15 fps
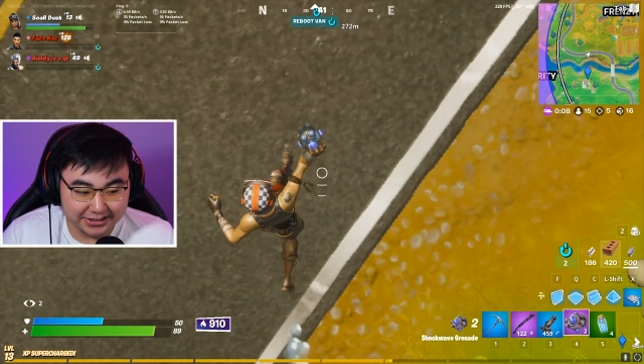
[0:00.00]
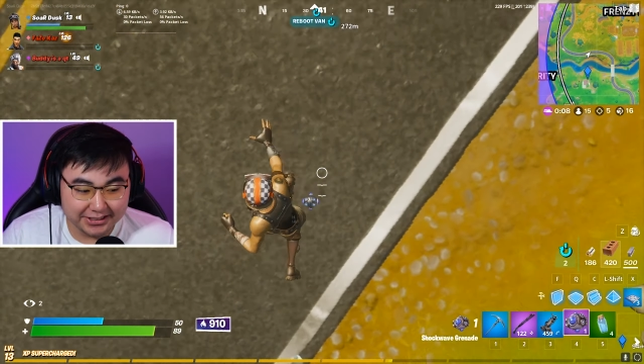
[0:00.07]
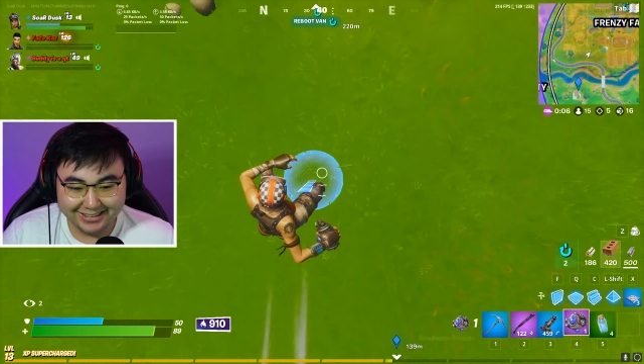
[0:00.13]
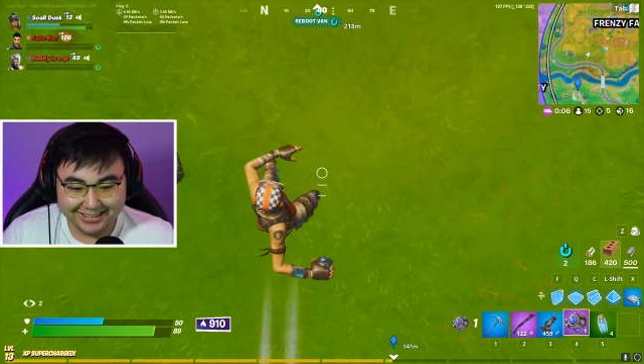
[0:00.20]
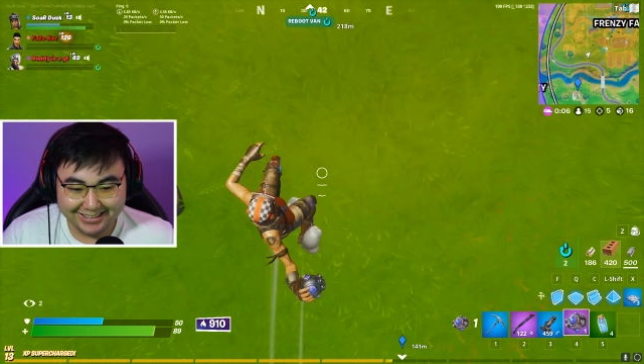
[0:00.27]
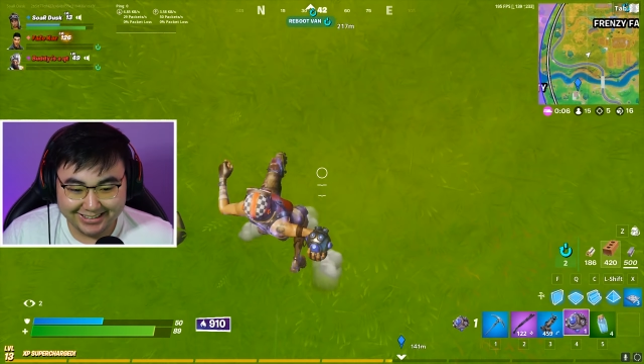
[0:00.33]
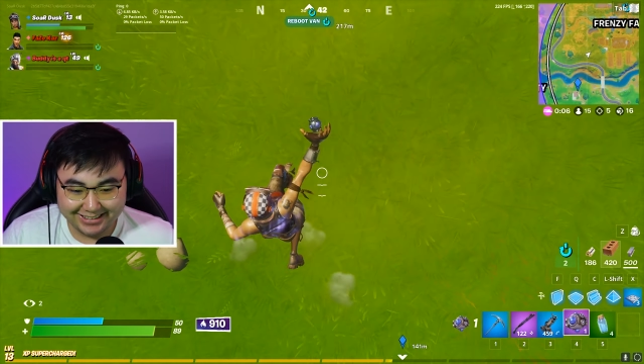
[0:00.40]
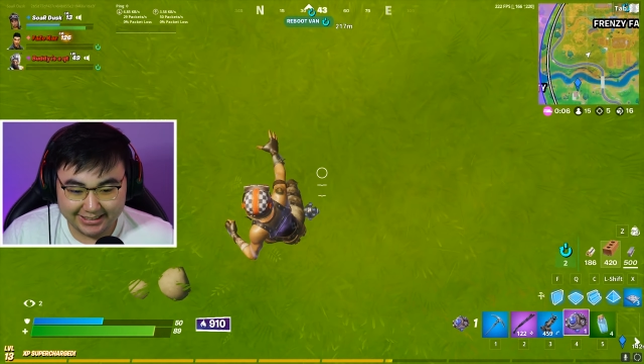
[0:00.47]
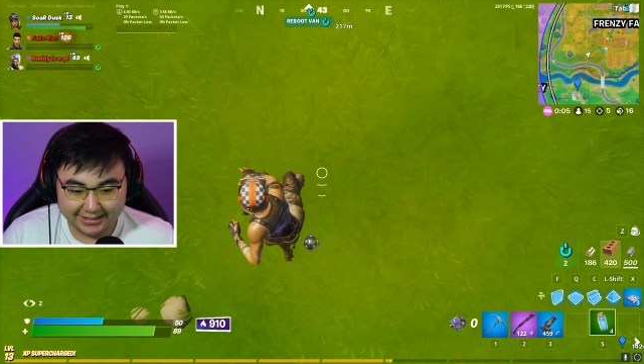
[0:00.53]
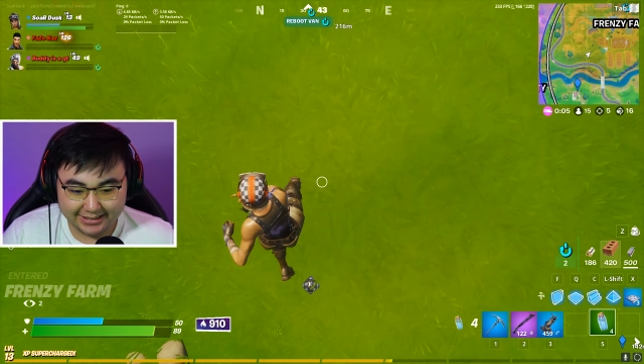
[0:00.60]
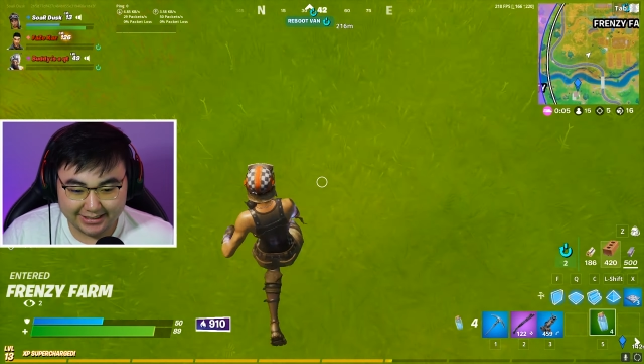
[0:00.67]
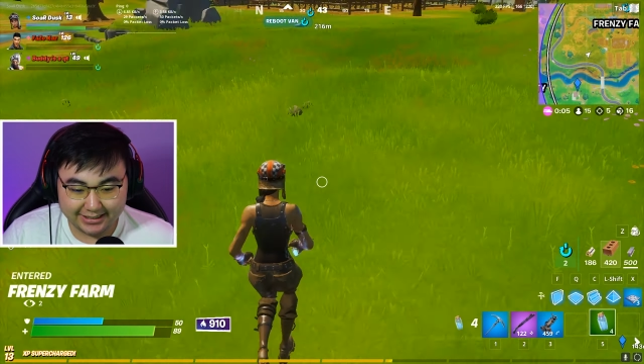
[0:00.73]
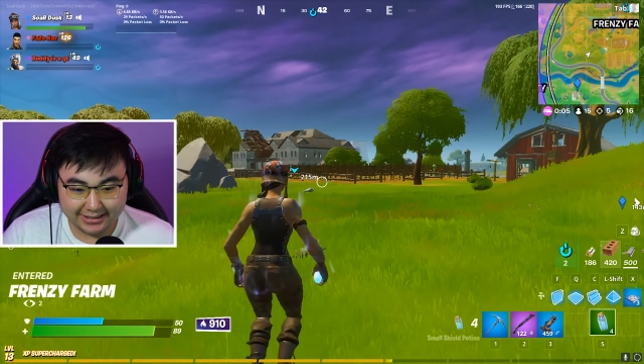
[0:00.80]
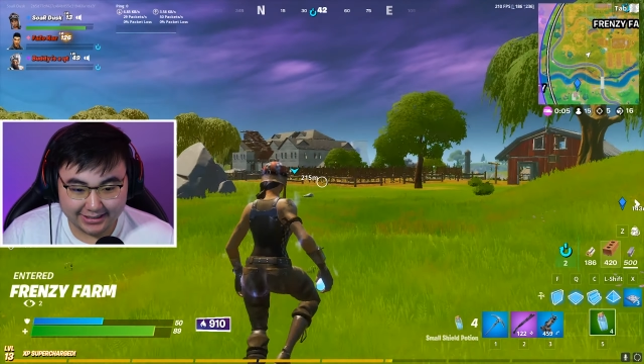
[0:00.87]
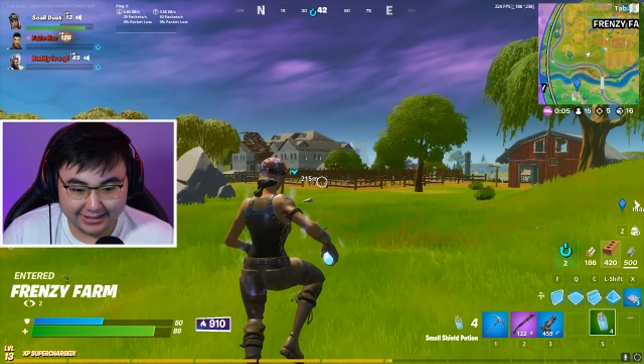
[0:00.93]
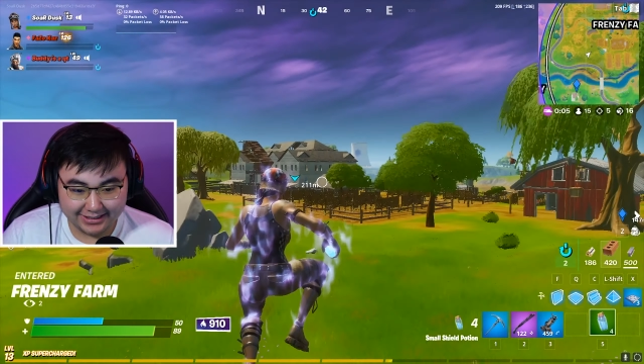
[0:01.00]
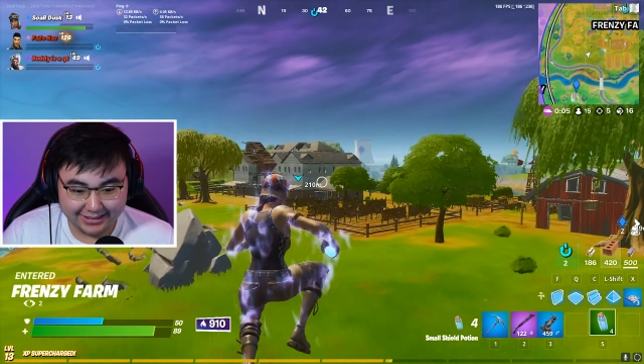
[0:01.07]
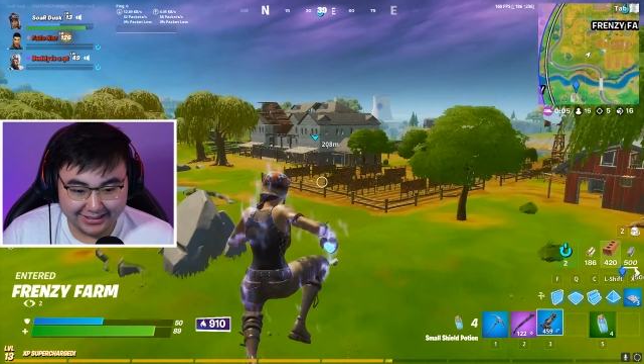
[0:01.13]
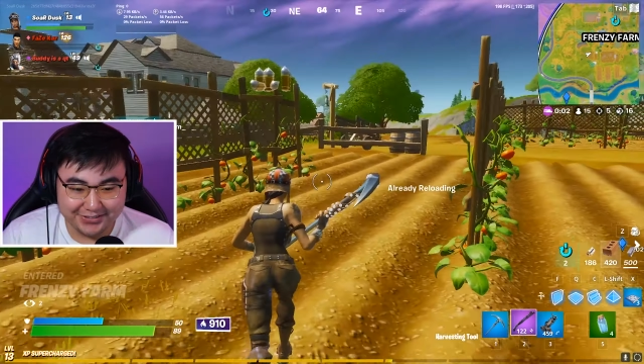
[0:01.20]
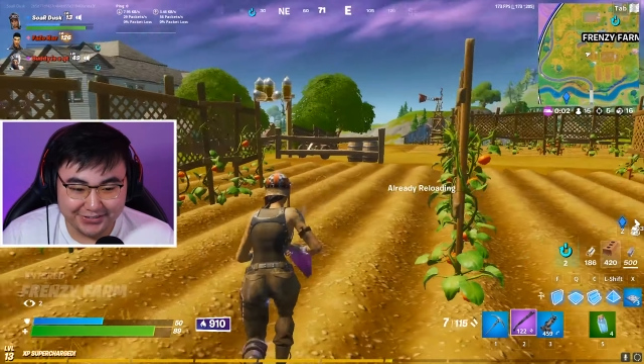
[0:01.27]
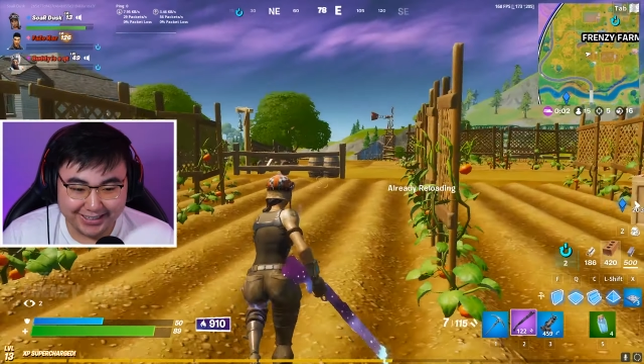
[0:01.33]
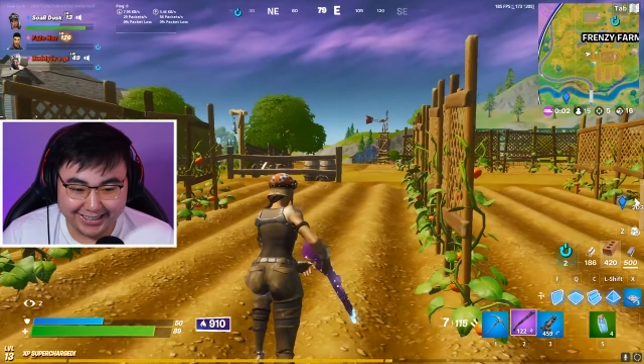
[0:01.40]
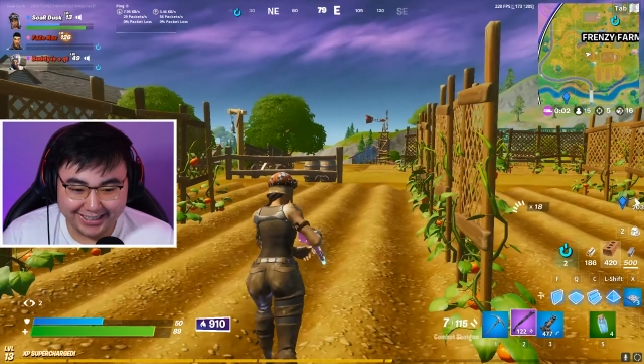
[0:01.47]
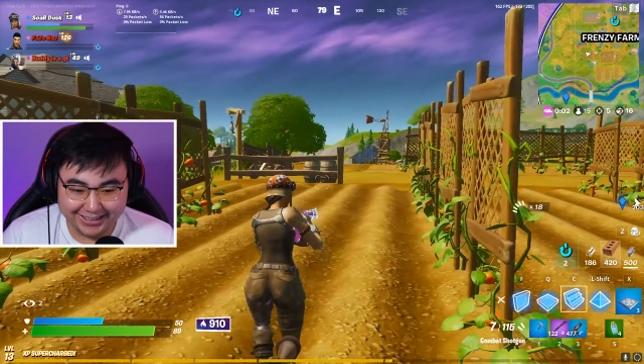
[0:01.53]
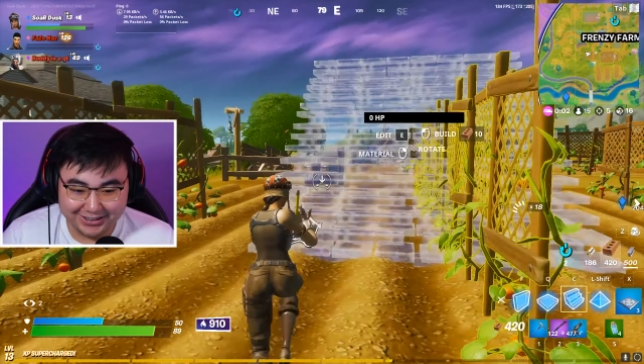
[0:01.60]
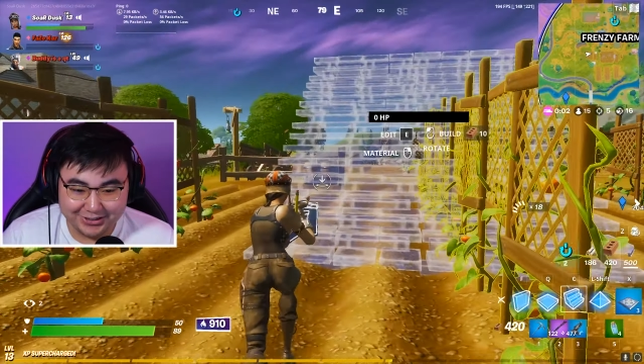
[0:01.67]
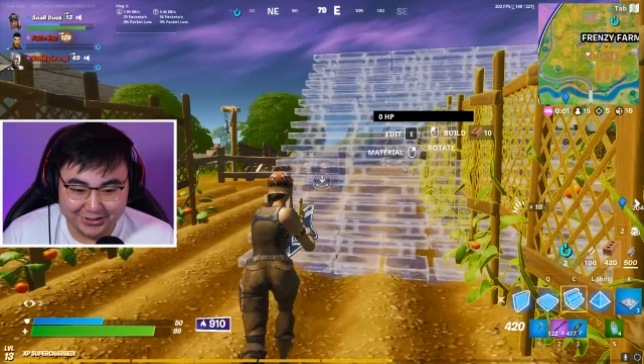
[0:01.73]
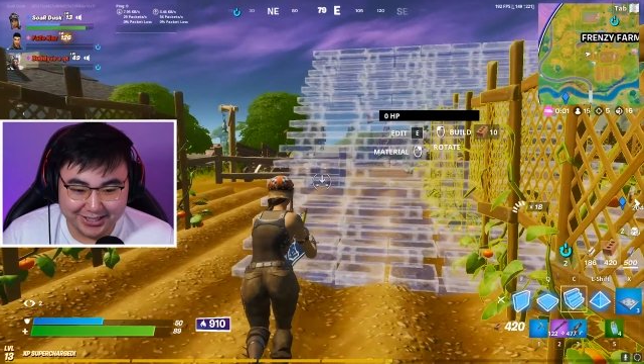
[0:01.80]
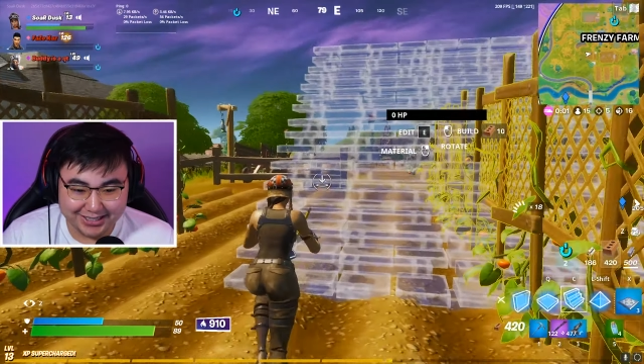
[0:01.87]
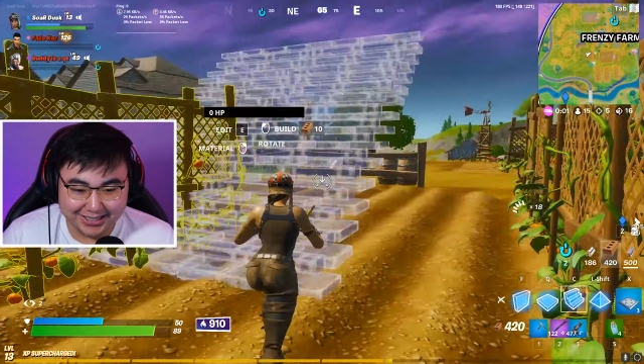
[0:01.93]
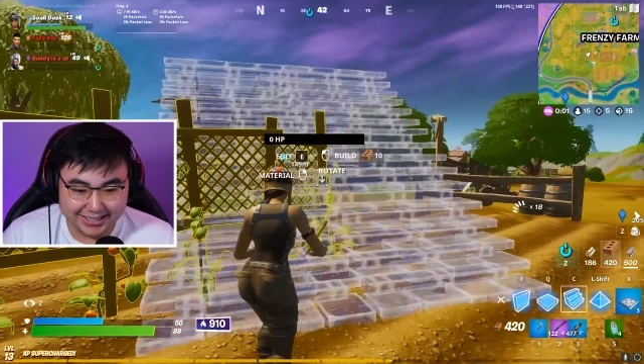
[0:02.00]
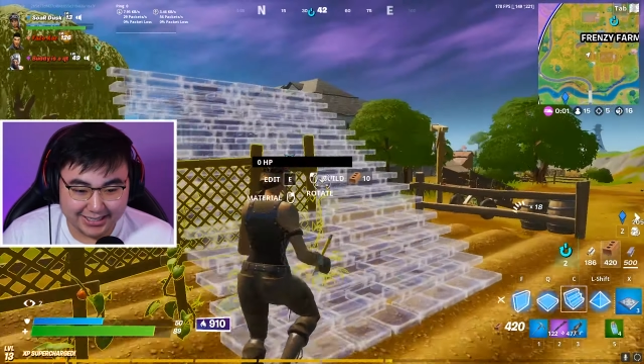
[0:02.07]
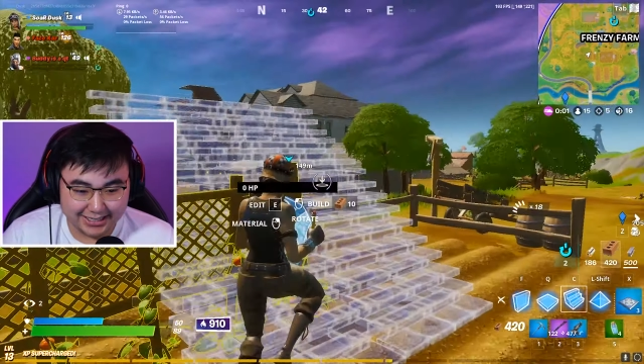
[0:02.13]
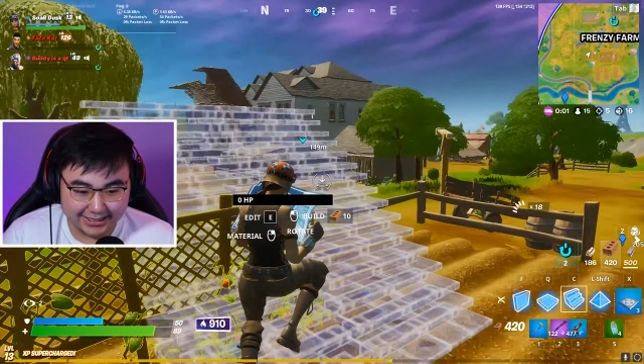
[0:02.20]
Have I ever told you I love Get a pepper.